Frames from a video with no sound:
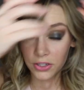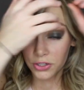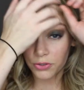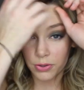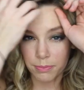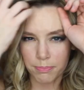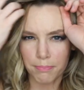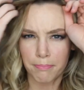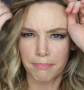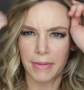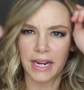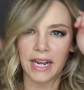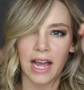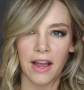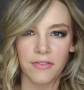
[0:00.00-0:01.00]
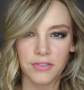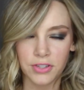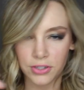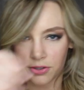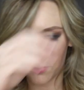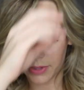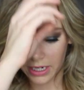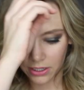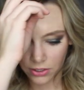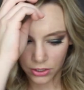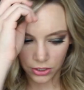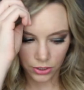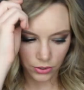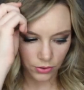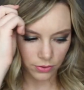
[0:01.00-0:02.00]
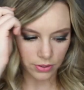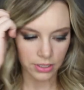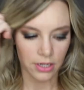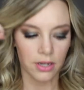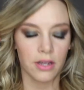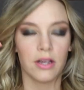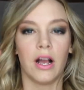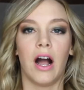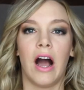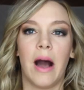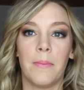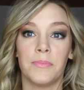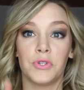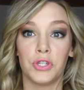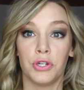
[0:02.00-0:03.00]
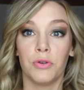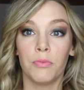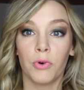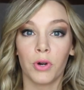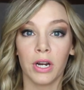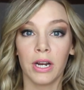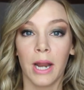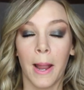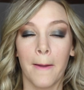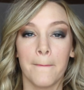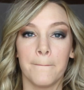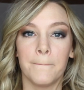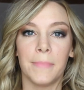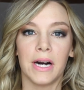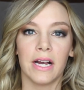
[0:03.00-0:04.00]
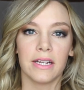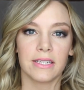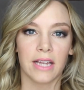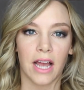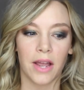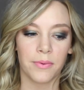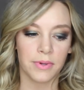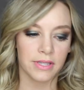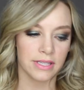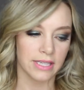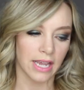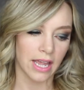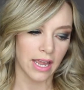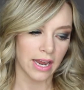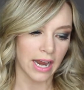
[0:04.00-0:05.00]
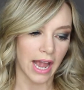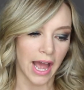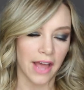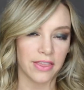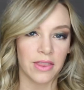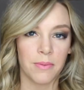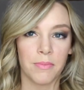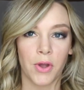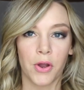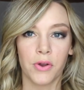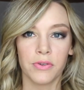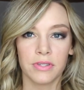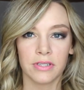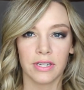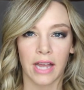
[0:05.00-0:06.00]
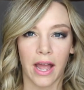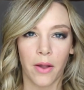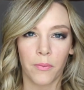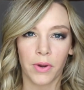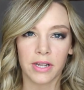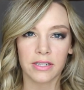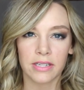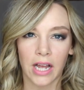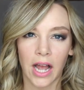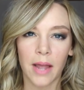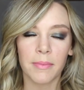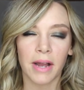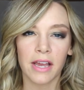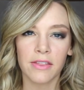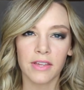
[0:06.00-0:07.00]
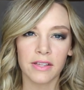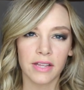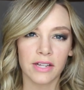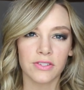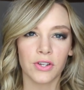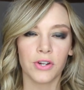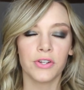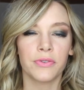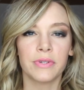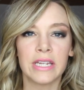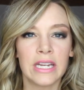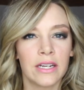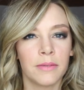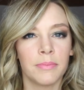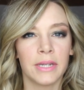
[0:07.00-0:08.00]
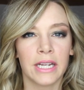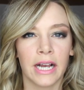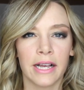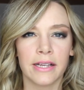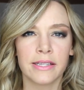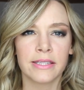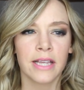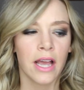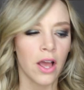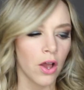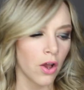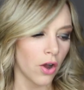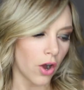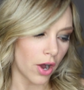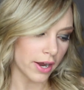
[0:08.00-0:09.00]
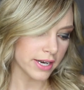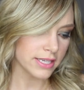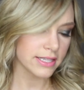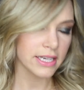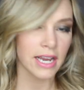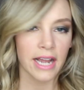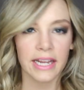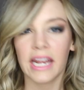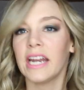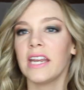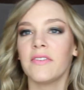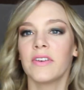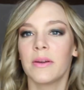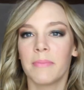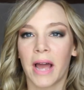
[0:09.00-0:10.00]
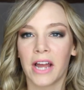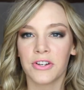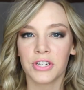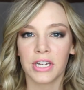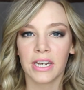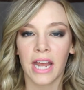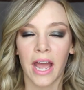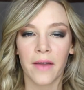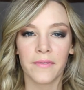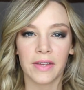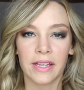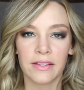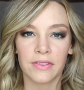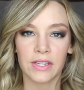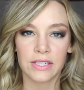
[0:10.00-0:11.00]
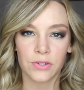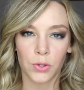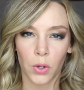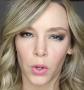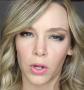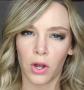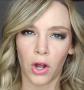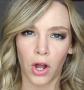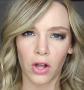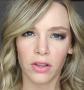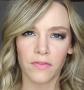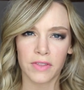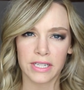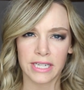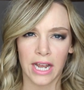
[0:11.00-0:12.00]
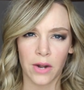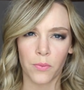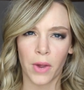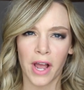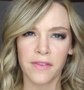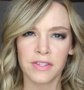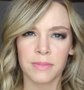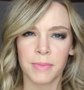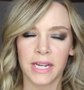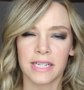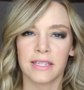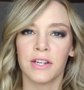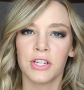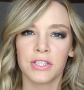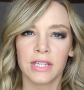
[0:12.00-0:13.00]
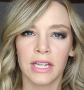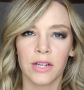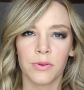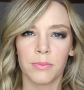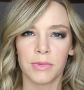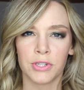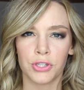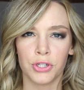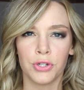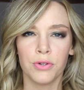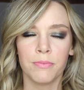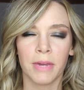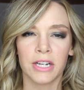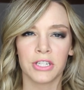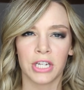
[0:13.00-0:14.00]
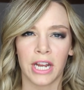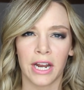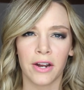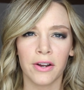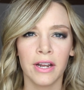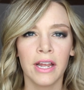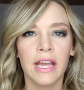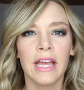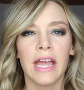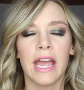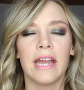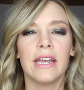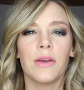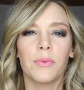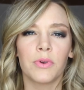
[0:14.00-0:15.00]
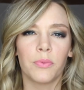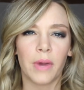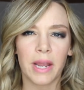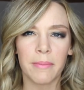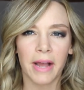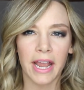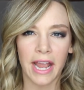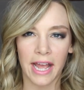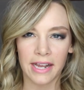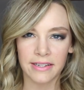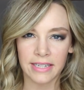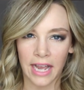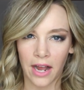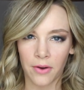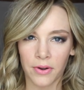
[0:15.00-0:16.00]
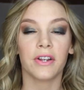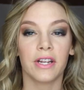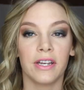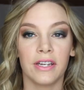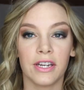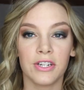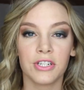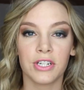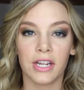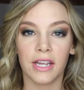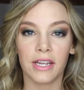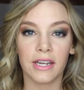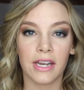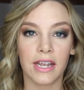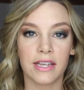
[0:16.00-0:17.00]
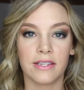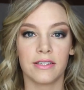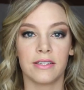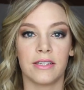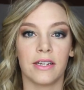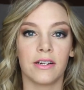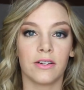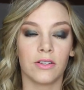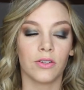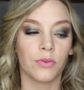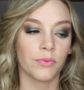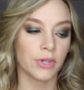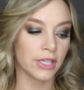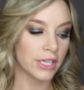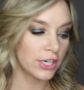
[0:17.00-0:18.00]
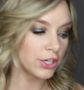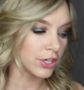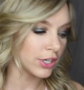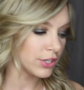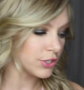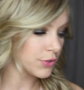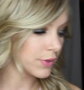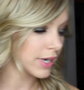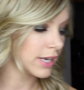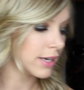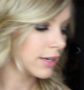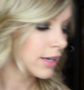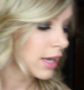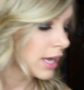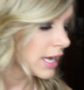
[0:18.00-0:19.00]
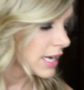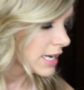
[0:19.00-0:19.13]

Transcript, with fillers: you would, might have to include um, two more, but I would say at the most, at one time, I think that's all you'll need, because honestly, I can't even imagine having the t all of the ten wefts, because I just think it would be too much hair and it would weigh my head down. The condition is still really good. You can